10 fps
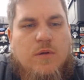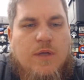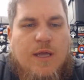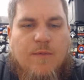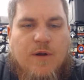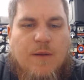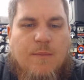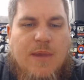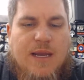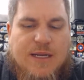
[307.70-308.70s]
And we're gonna
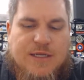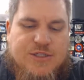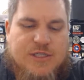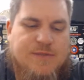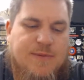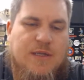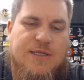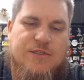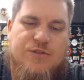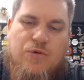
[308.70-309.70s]
make an adjustment on
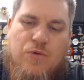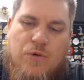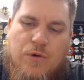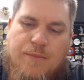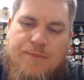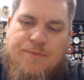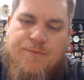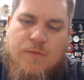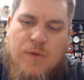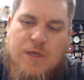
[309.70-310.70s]
this tool
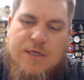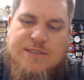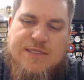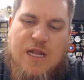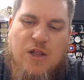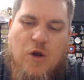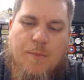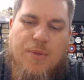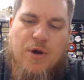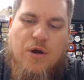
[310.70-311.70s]
because he's got a little
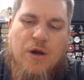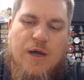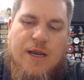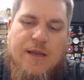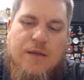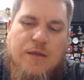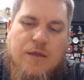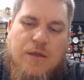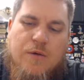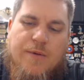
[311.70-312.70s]
burr on it,
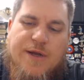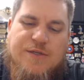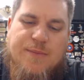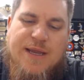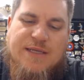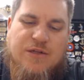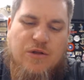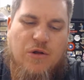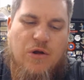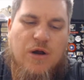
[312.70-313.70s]
which makes it a
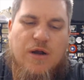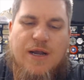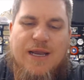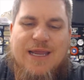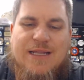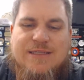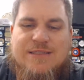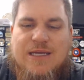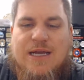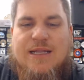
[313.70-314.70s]
little harder to get
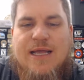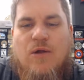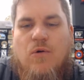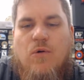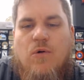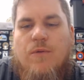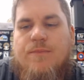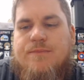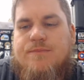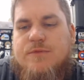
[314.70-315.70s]
inside that hole.
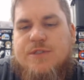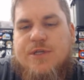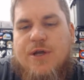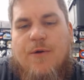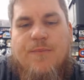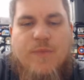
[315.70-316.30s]
So